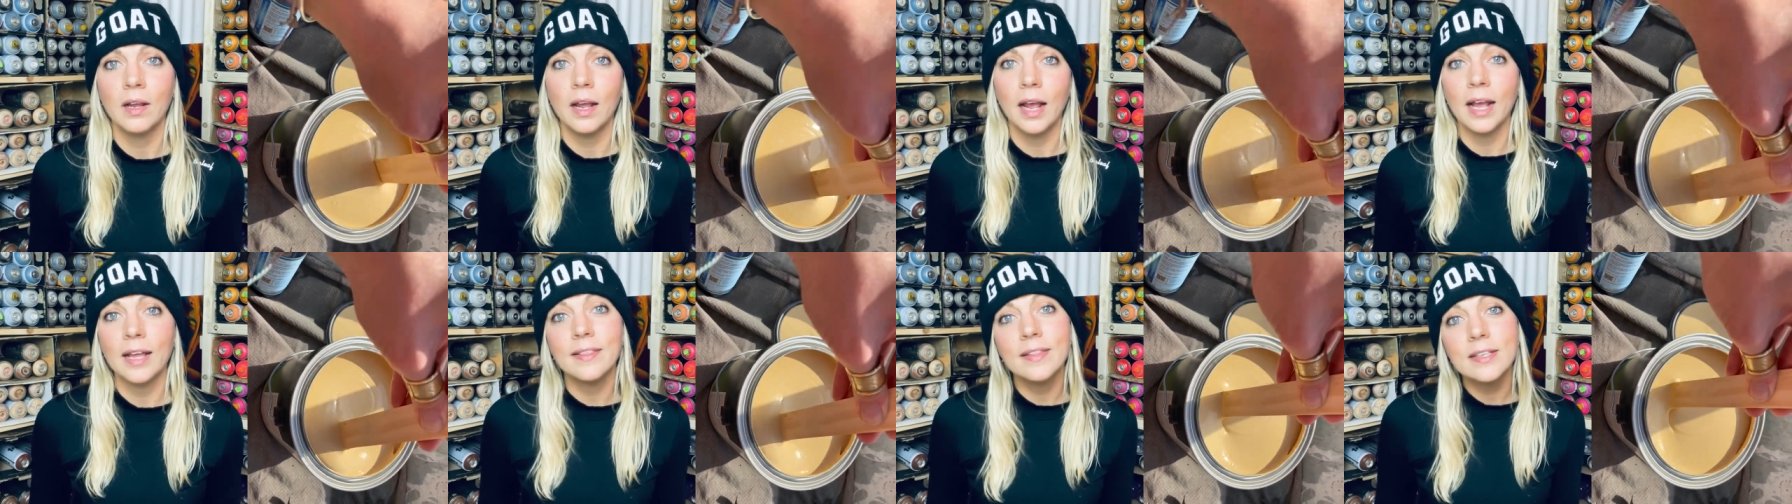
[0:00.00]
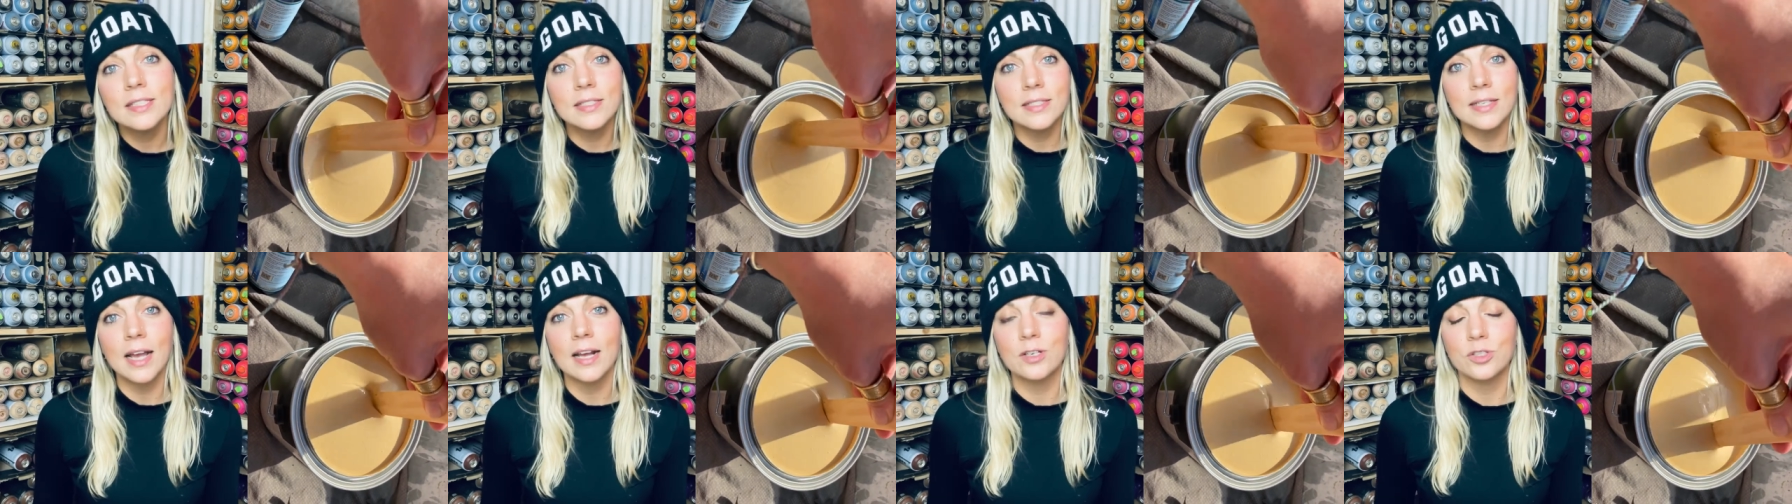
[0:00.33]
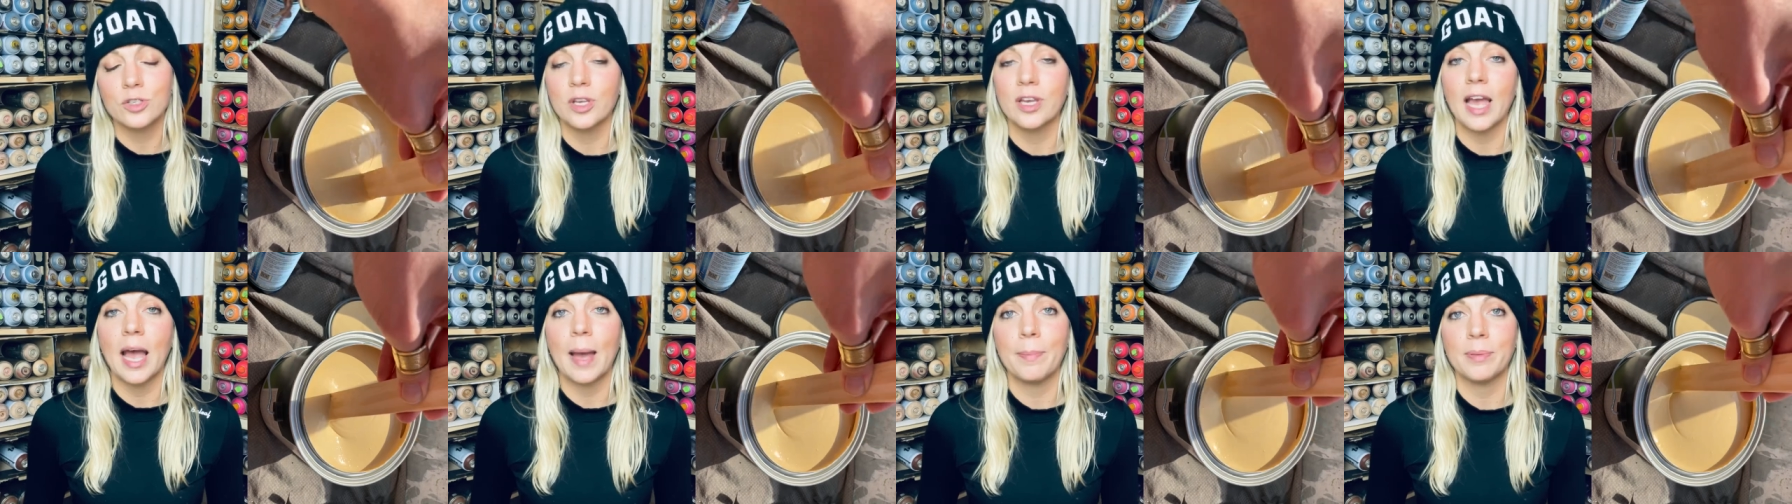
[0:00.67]
And this has
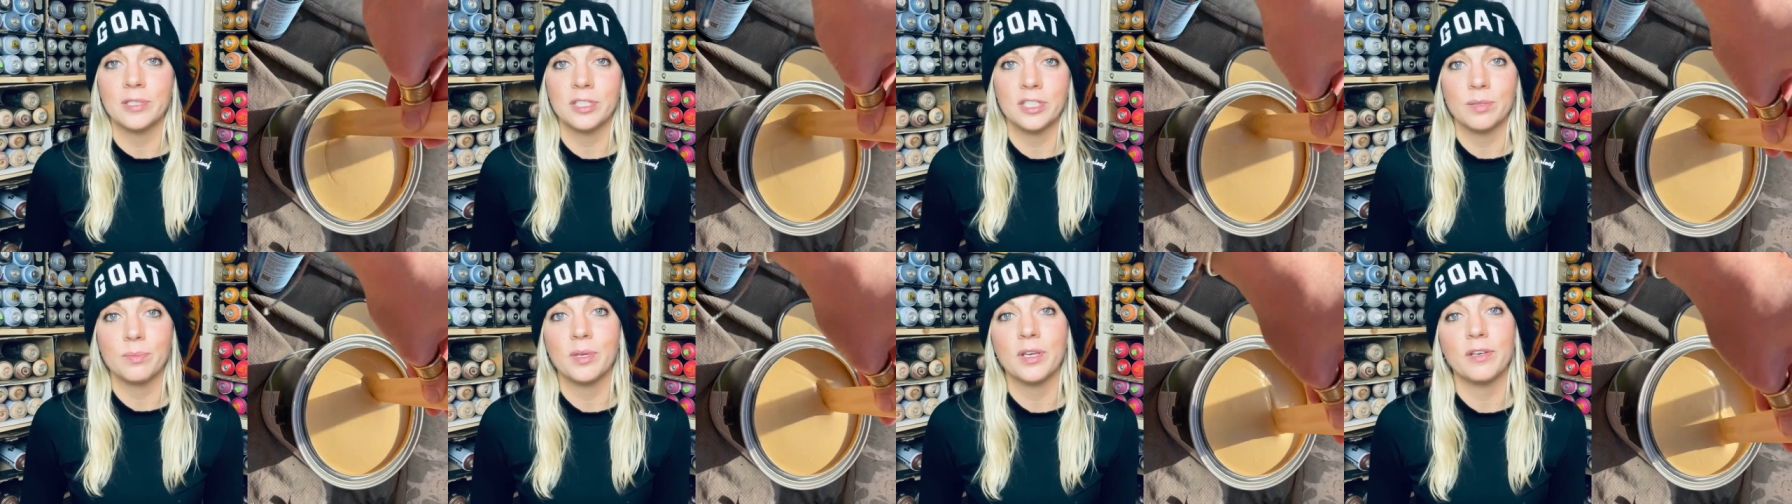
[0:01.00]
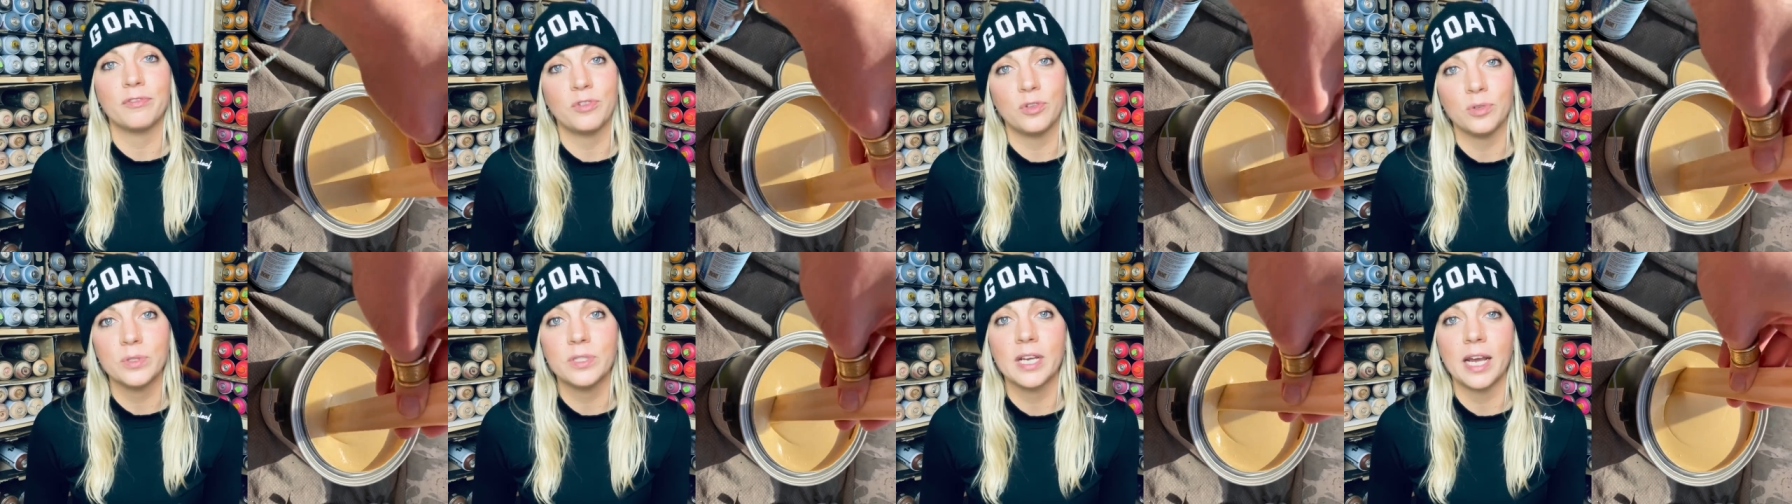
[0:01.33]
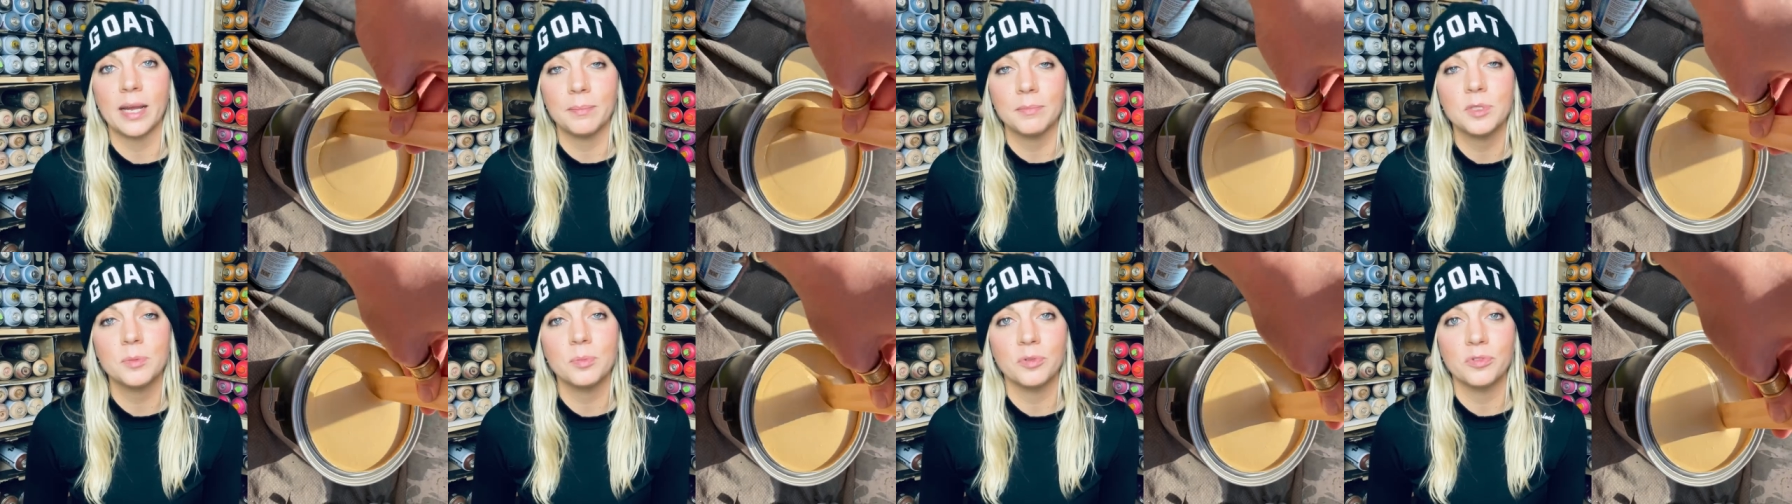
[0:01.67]
actually happened to me a few
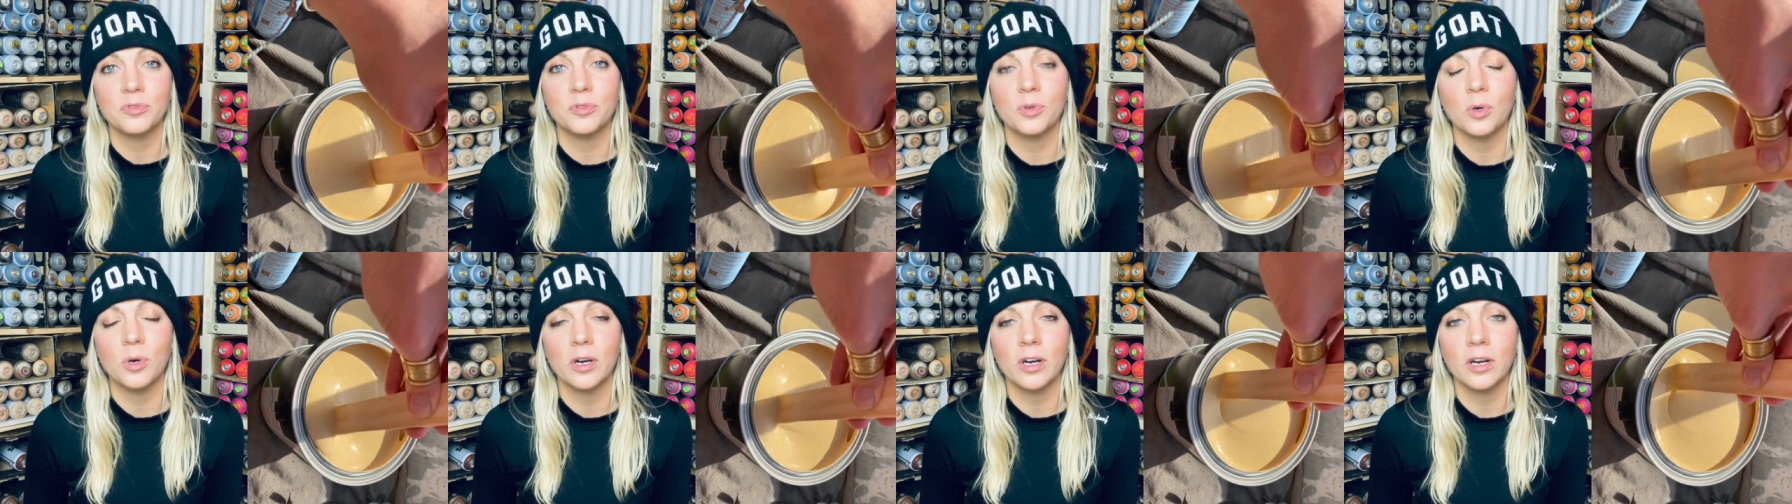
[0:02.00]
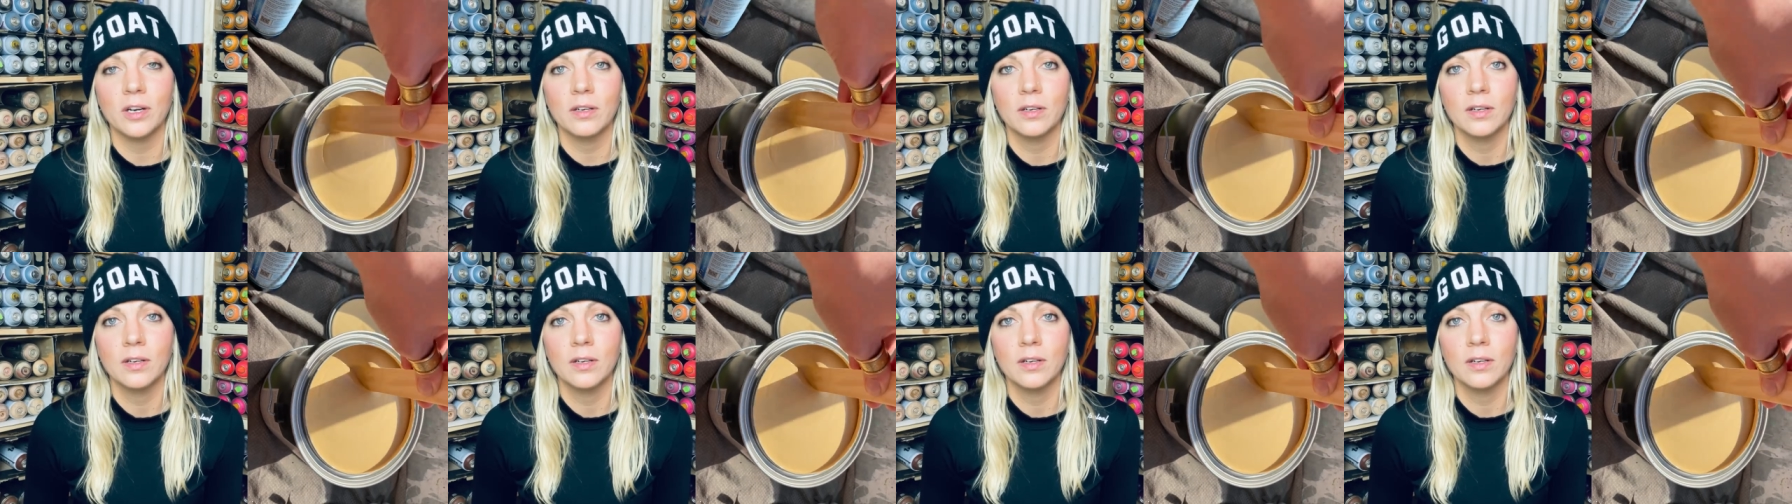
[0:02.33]
times before.